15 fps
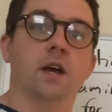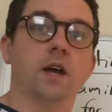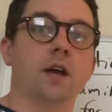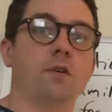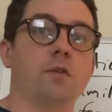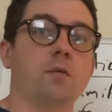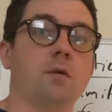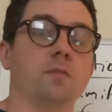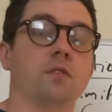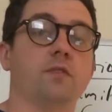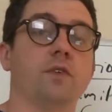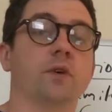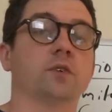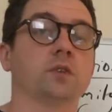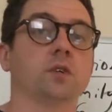And remember, the
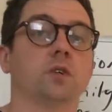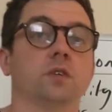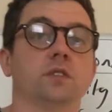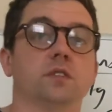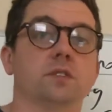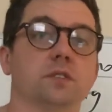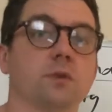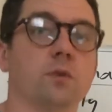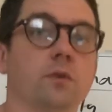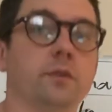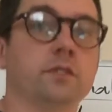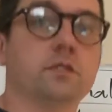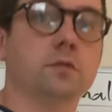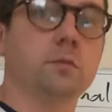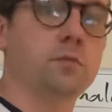functionalist is going
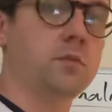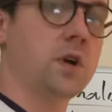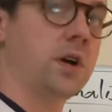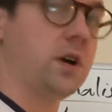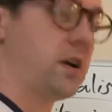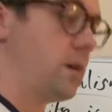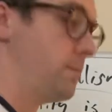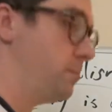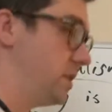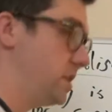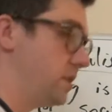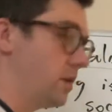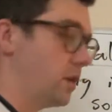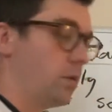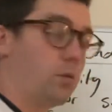to
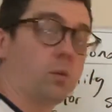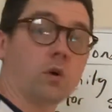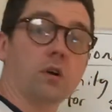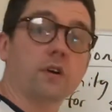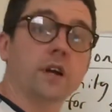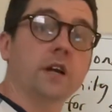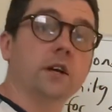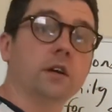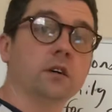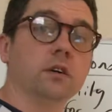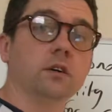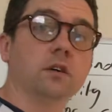be worried